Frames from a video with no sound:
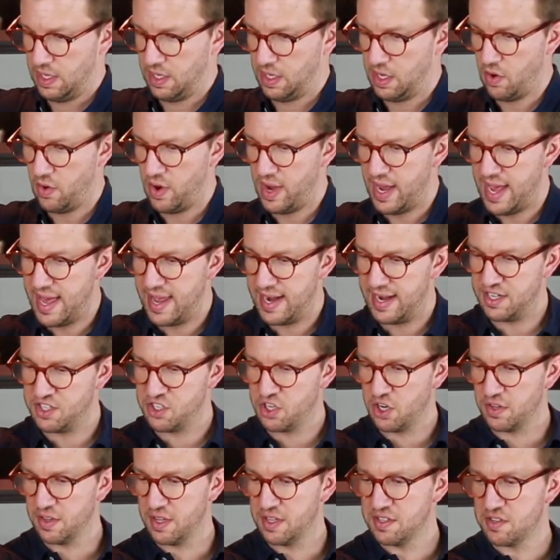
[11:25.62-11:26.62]
Go ahead and
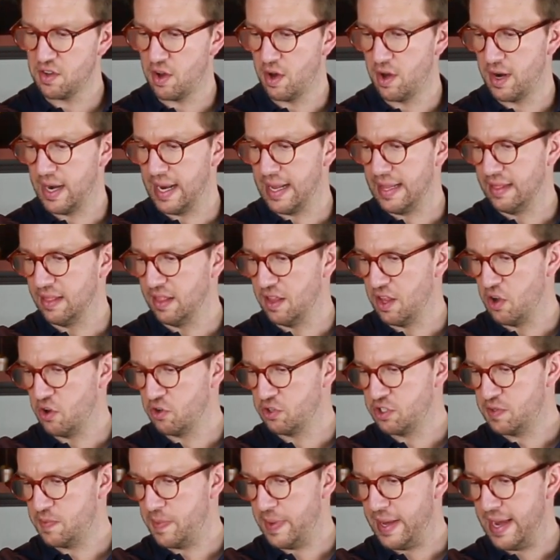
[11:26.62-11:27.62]
turn this on a low
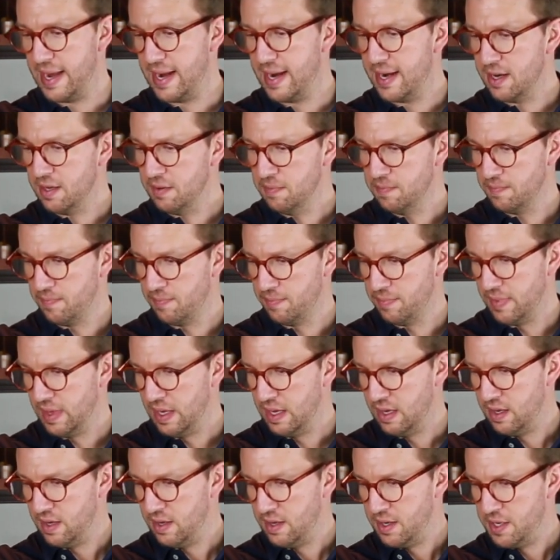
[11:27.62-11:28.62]
speed
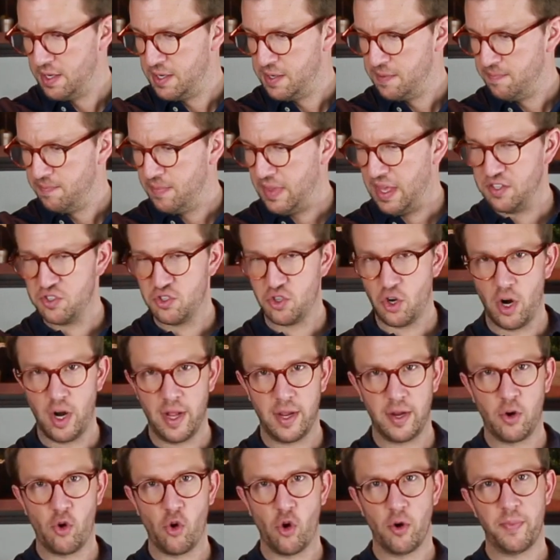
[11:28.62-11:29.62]
and start
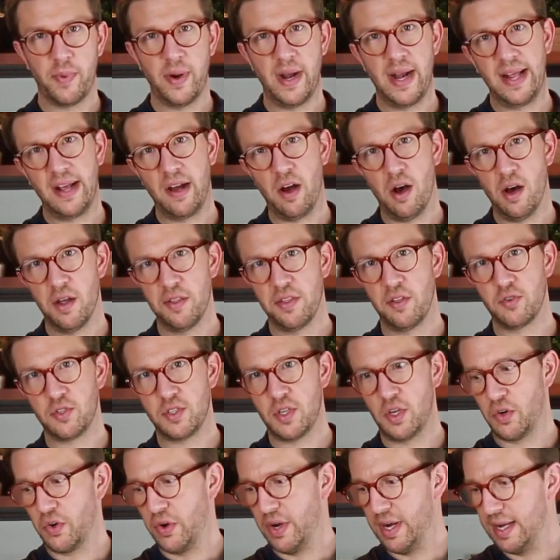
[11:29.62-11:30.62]
incorporating all
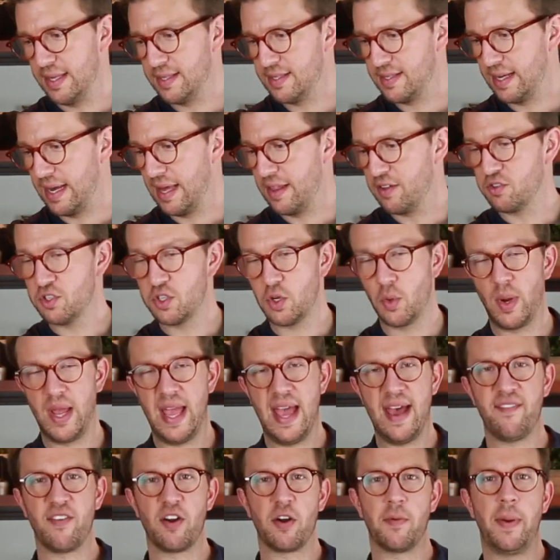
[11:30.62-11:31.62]
those ingredients together. So we
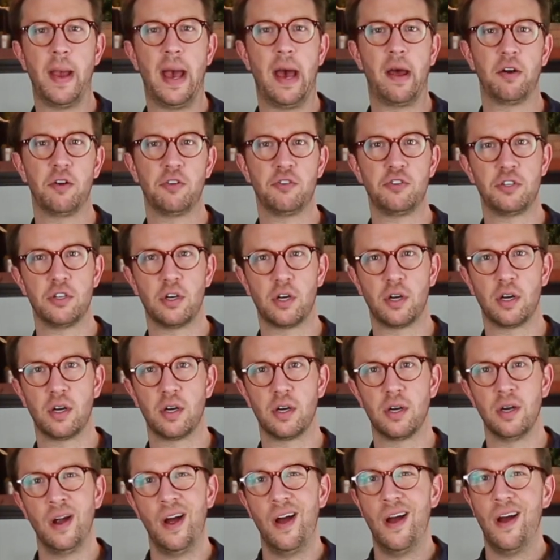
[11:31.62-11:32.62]
have our powdered
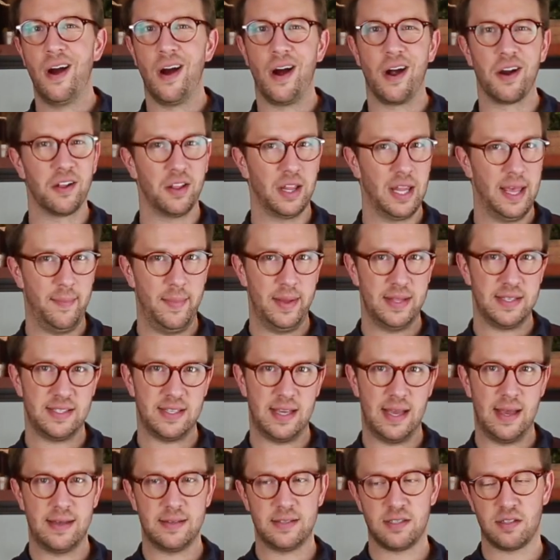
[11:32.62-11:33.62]
sugar, our lemon
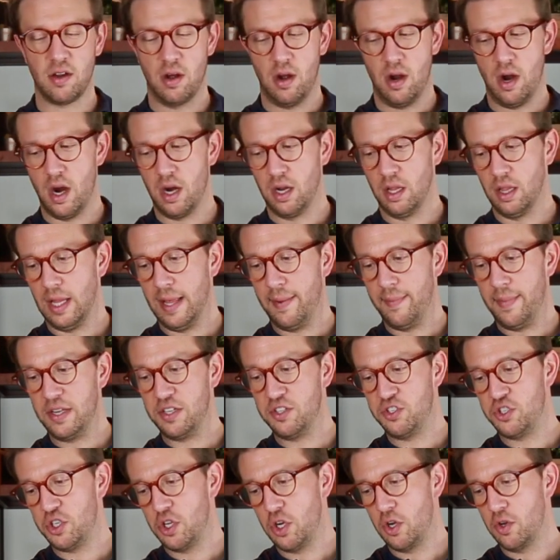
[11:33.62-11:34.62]
zest, our lemon
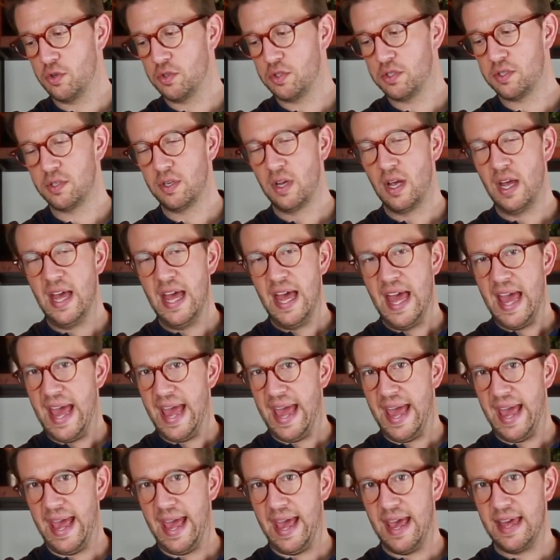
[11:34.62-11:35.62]
juice,
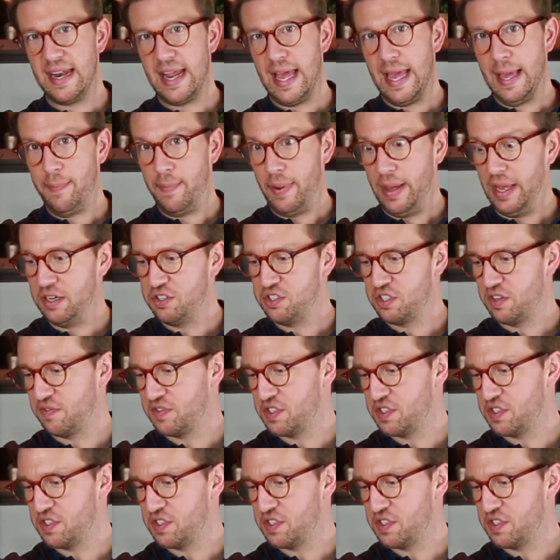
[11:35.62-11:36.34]
and a pinch of